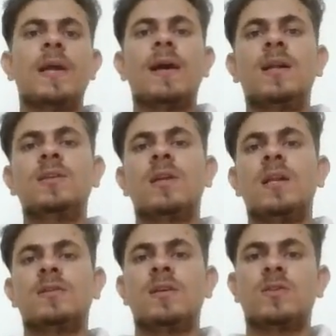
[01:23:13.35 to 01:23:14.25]
Tangled
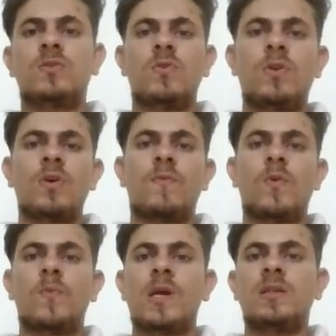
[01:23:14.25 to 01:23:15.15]
tells the story of
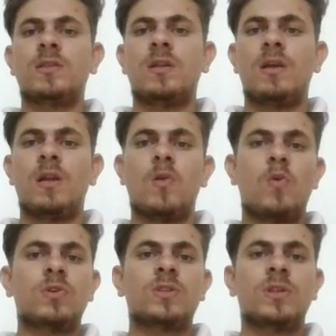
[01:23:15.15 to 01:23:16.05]
Rapunzel, a
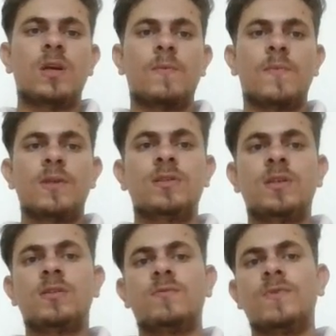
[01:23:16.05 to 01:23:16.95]
lost young
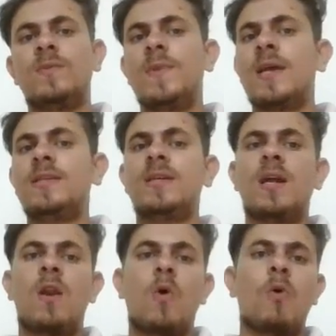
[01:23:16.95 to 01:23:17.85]
princess with
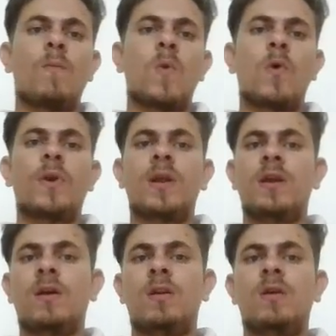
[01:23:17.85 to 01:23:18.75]
magical long blonde
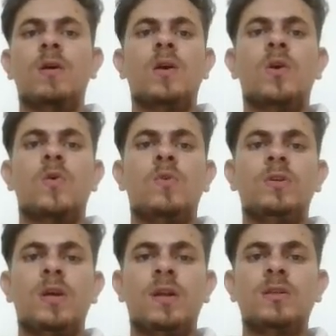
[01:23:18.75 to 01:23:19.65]
hair who
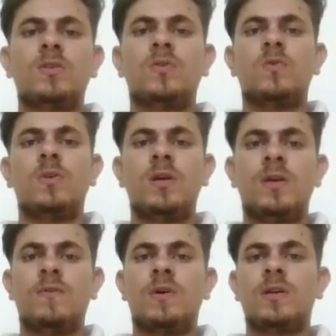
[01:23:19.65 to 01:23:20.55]
yearns to
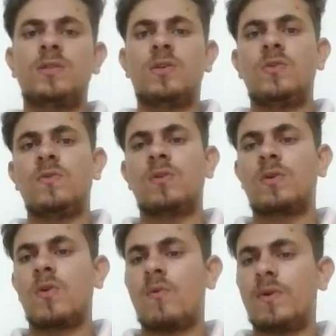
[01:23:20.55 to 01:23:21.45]
leave her secluded
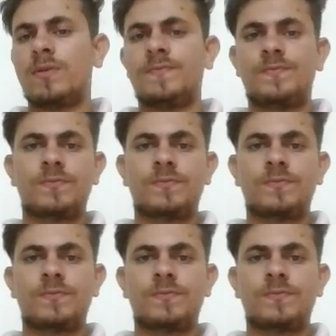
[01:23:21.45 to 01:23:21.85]
tower.